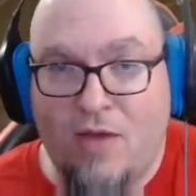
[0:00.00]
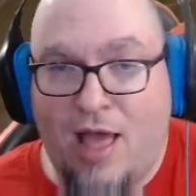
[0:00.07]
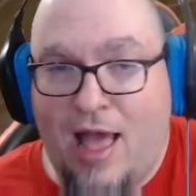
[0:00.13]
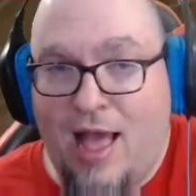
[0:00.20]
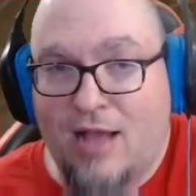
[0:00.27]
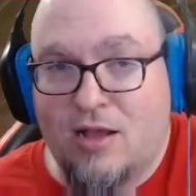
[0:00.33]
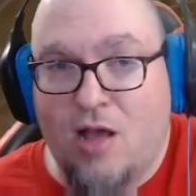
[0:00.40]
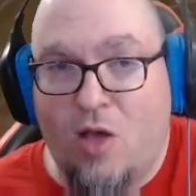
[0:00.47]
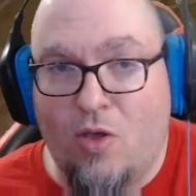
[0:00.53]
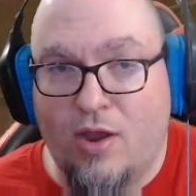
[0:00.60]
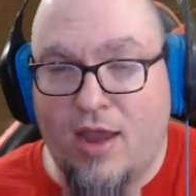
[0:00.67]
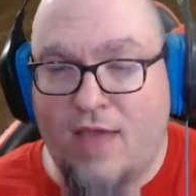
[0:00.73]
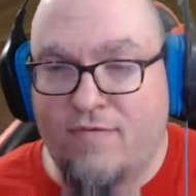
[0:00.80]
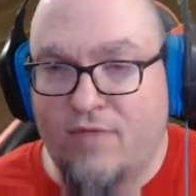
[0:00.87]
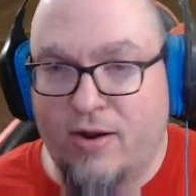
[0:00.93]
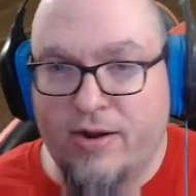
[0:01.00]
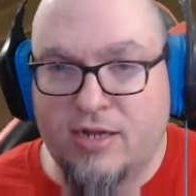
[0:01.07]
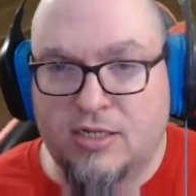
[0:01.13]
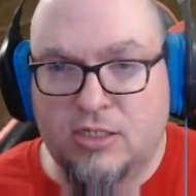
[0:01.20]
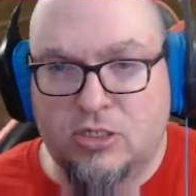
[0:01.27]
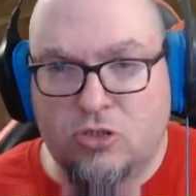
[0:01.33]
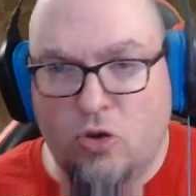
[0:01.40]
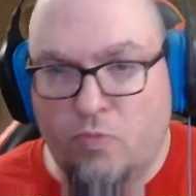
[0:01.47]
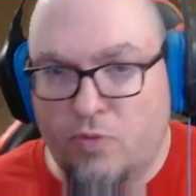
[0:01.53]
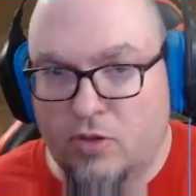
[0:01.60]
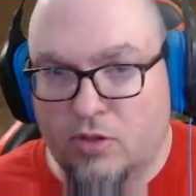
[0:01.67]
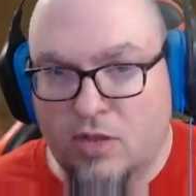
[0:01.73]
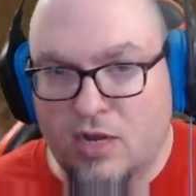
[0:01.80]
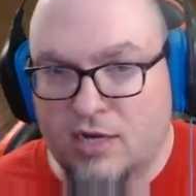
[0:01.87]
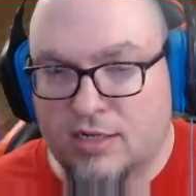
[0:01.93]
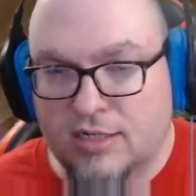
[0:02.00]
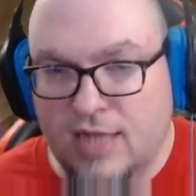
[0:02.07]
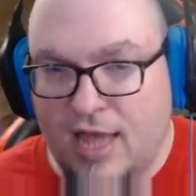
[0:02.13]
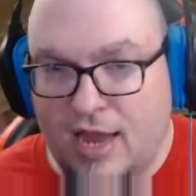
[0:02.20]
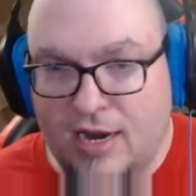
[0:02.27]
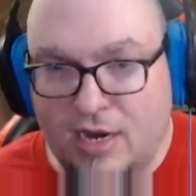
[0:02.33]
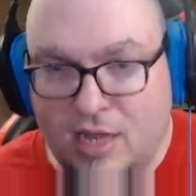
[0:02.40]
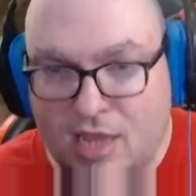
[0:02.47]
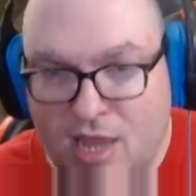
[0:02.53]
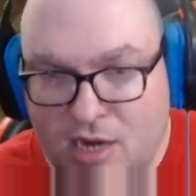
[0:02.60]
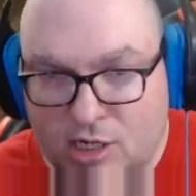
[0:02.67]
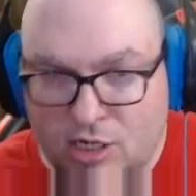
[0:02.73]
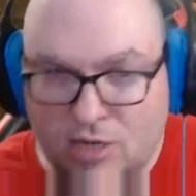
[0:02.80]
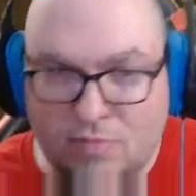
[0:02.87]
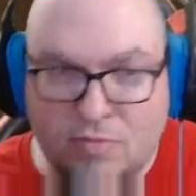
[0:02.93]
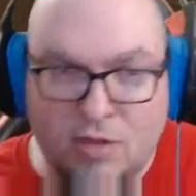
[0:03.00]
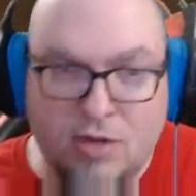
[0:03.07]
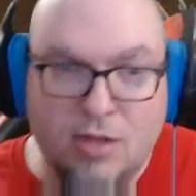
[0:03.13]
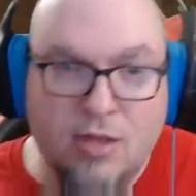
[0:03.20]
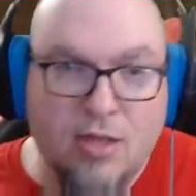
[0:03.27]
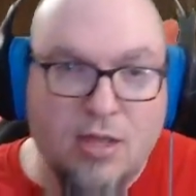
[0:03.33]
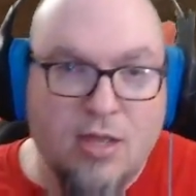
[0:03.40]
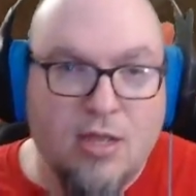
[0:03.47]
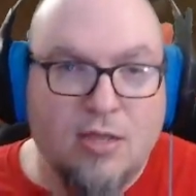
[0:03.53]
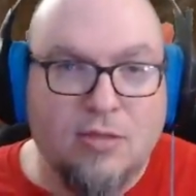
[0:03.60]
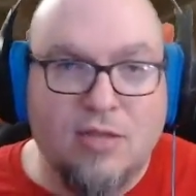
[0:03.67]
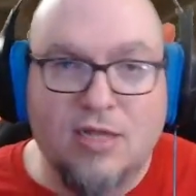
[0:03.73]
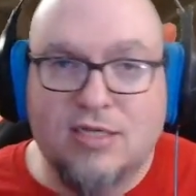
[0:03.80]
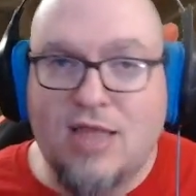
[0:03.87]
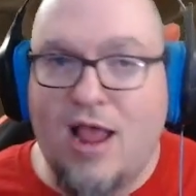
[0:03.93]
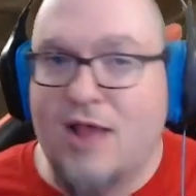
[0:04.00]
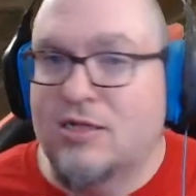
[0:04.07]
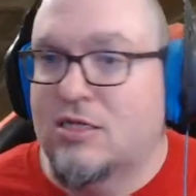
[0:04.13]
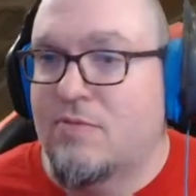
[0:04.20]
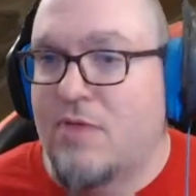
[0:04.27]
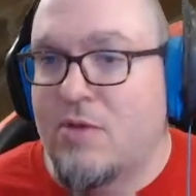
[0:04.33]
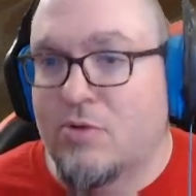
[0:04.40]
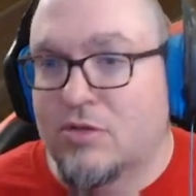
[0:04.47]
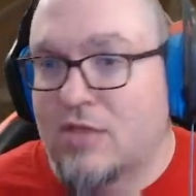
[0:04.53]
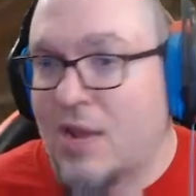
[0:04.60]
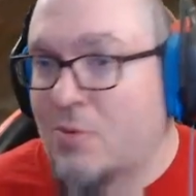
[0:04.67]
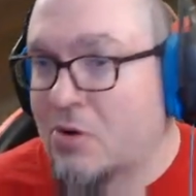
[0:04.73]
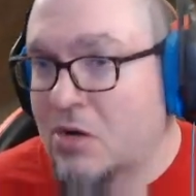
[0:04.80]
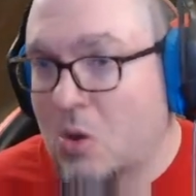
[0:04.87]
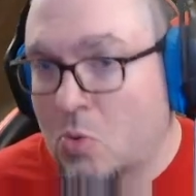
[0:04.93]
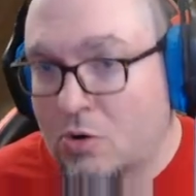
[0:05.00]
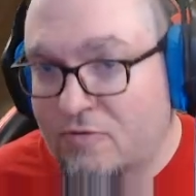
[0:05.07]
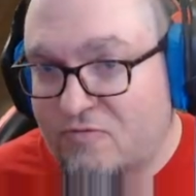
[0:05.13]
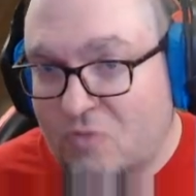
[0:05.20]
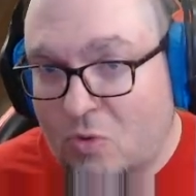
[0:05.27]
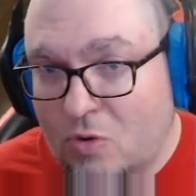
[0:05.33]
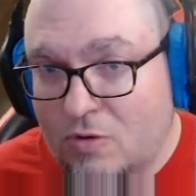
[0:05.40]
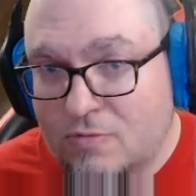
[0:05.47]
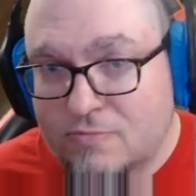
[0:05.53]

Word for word: I call it a very stupidly designed kitchen, but this has to be what they were going for.